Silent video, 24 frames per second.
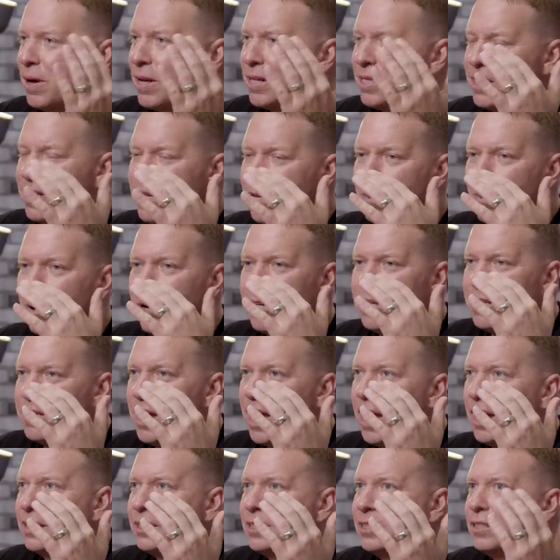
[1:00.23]
about Tijuana
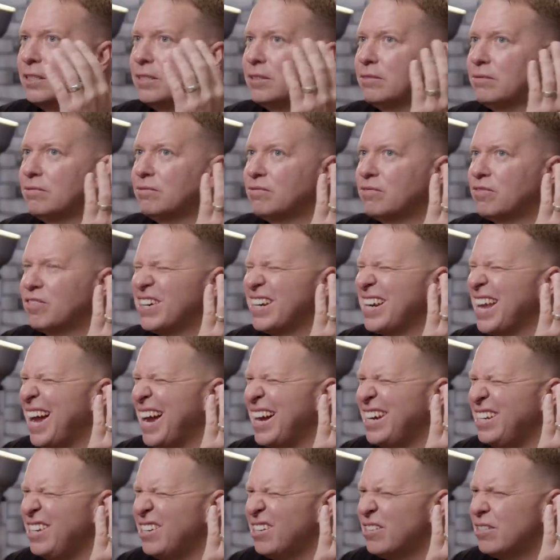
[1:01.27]
Jackson for
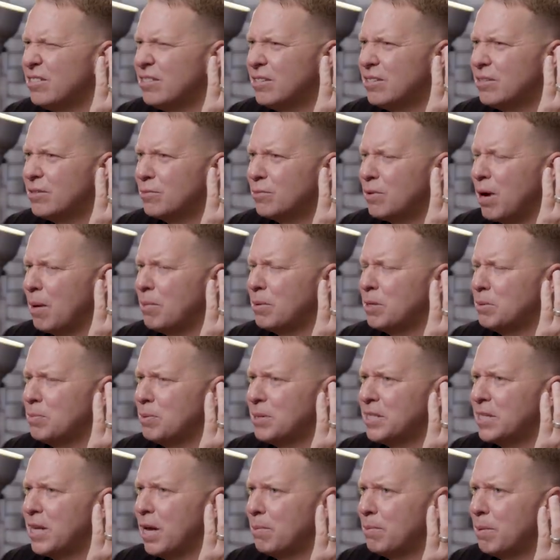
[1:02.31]
nine years. Romany's
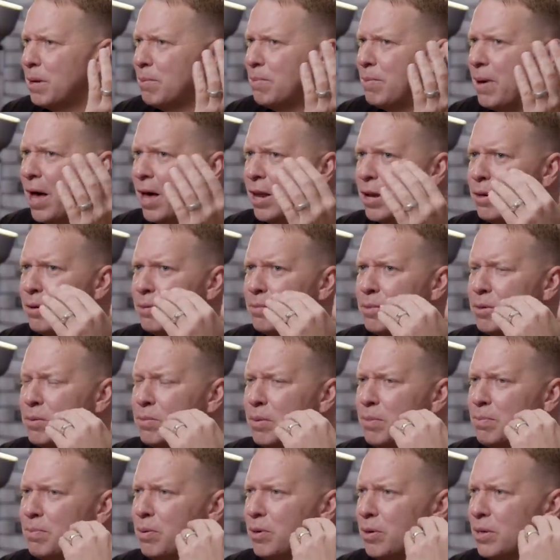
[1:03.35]
been telling me about him. He's
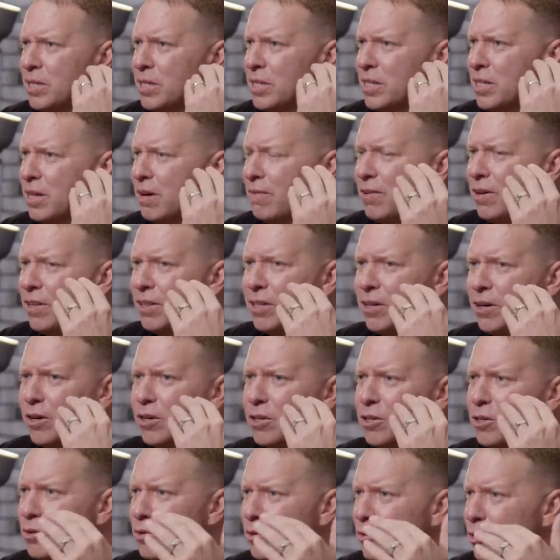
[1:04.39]
been putting his stuff out there
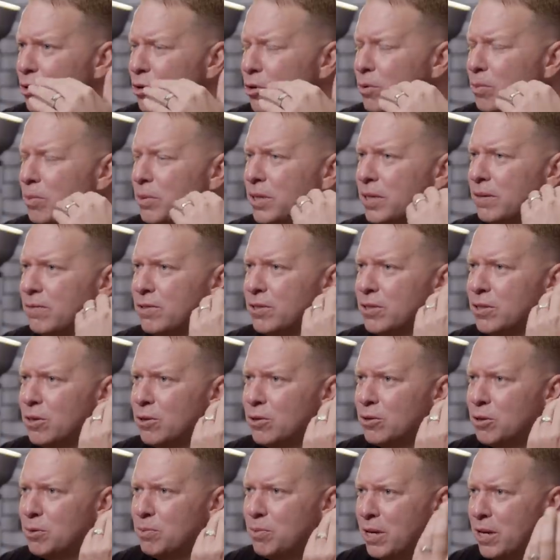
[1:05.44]
on YouTube and different
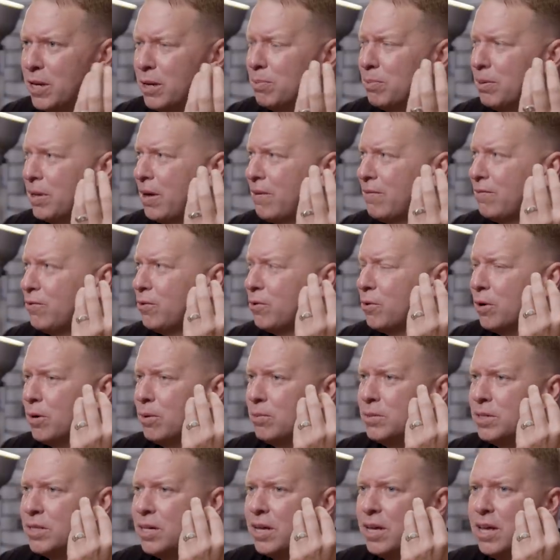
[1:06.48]
social media
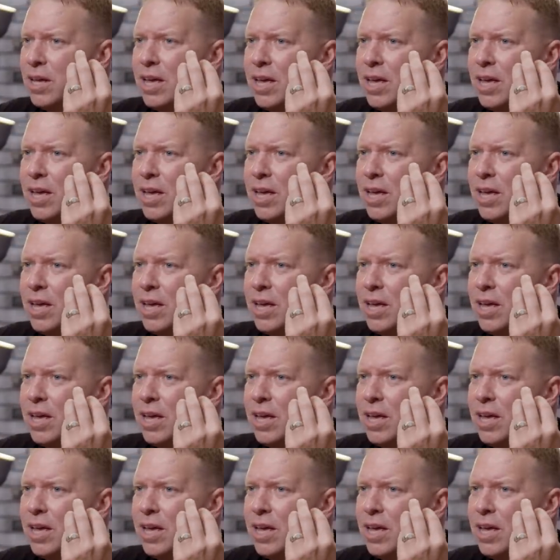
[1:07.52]
platforms.